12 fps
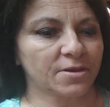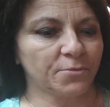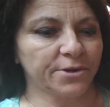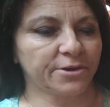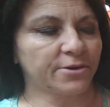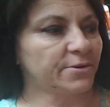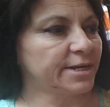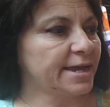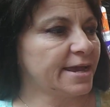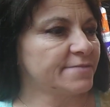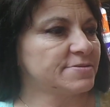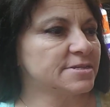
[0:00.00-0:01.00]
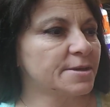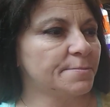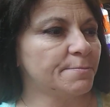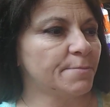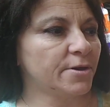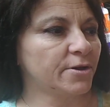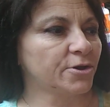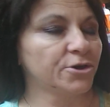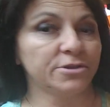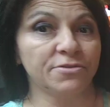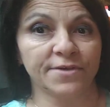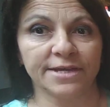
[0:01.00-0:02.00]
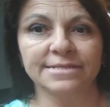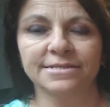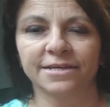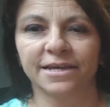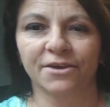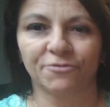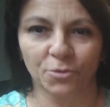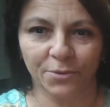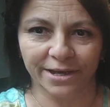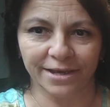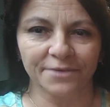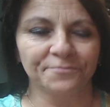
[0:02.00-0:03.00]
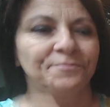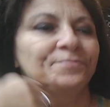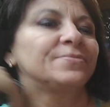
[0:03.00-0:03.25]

We are going to have some good things to give away.